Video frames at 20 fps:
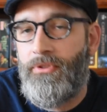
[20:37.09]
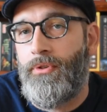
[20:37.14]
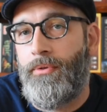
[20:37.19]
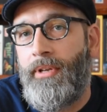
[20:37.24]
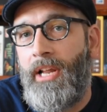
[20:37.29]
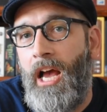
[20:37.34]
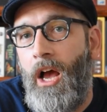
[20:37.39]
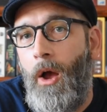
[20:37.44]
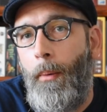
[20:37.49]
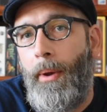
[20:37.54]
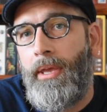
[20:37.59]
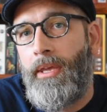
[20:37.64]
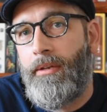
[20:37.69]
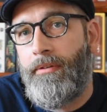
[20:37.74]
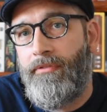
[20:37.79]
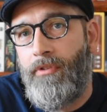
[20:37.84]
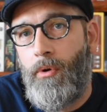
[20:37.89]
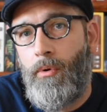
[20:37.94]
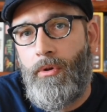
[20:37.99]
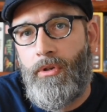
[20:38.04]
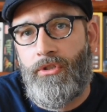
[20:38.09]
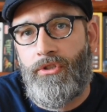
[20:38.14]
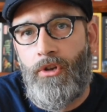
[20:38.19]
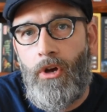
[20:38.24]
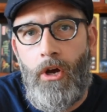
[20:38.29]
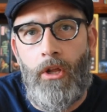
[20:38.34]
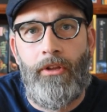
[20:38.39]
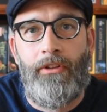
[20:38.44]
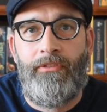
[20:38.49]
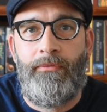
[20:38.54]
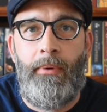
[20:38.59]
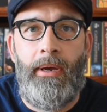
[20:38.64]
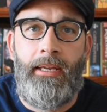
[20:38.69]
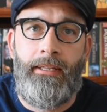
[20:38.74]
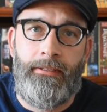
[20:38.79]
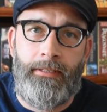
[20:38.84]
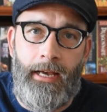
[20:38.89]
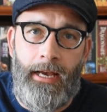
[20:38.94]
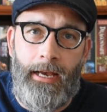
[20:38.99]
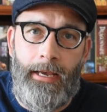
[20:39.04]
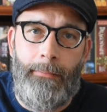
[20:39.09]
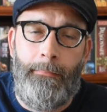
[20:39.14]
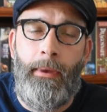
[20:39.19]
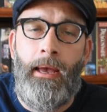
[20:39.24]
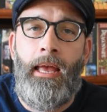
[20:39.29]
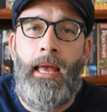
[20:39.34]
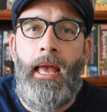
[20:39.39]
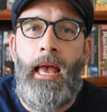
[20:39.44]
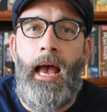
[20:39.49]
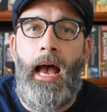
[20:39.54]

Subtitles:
So now I can focus all of my time